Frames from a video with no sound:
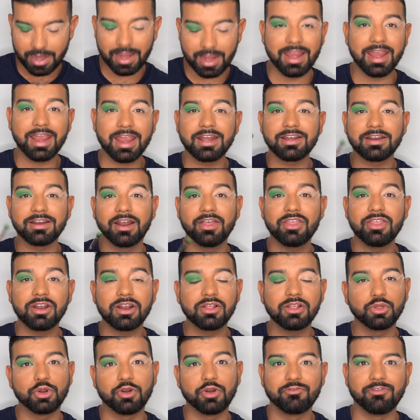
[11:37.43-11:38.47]
And another
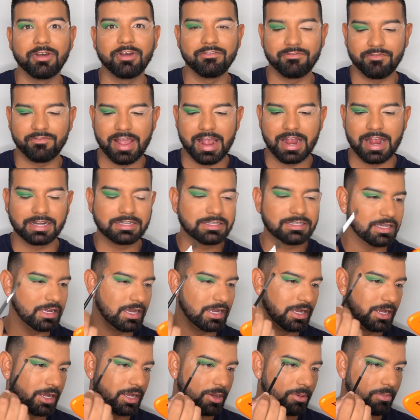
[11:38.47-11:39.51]
little fun fact,
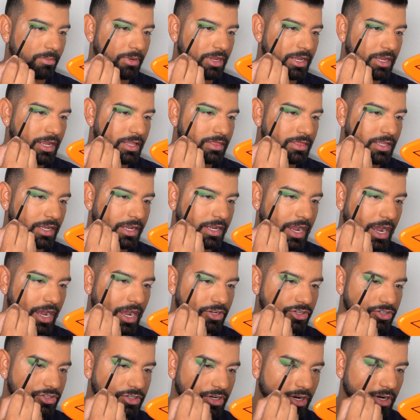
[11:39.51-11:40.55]
in the
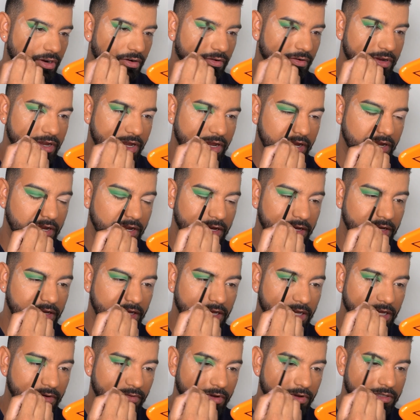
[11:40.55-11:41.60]
Castro,
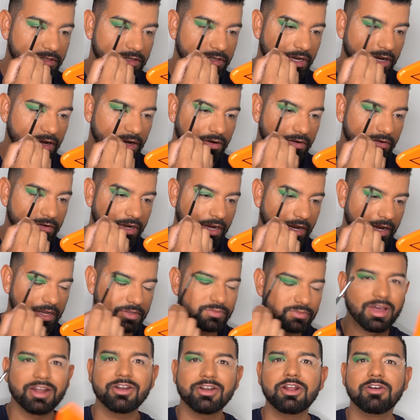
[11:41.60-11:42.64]
he was known
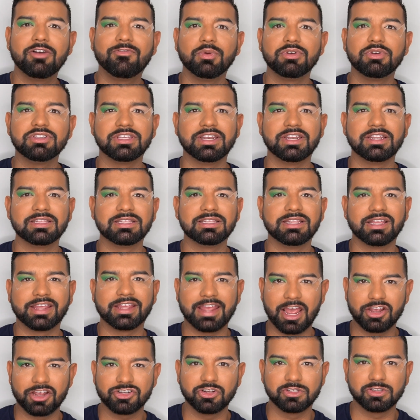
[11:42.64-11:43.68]
as, well, I don't know if it was in the
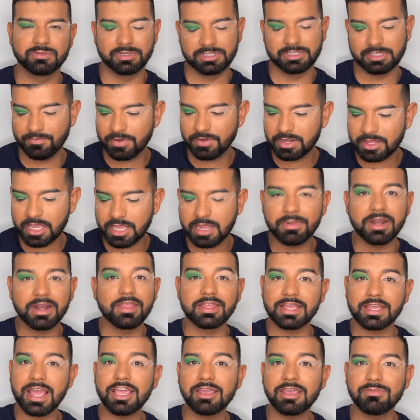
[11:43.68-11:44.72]
Castro specifically, but in
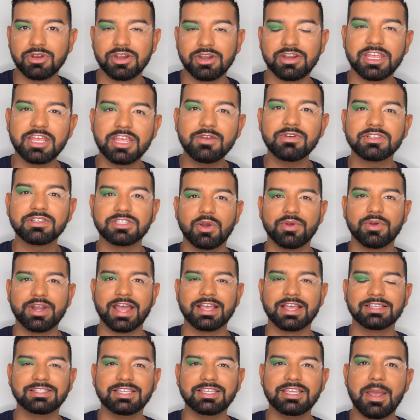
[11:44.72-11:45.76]
the gay community, he was known
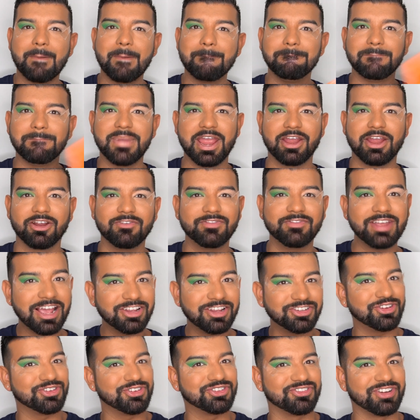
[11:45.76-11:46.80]
as the mayor of
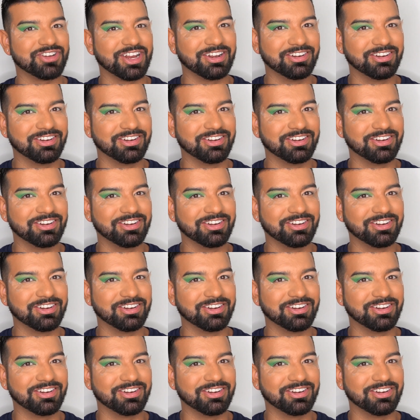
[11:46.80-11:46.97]
Castro Street.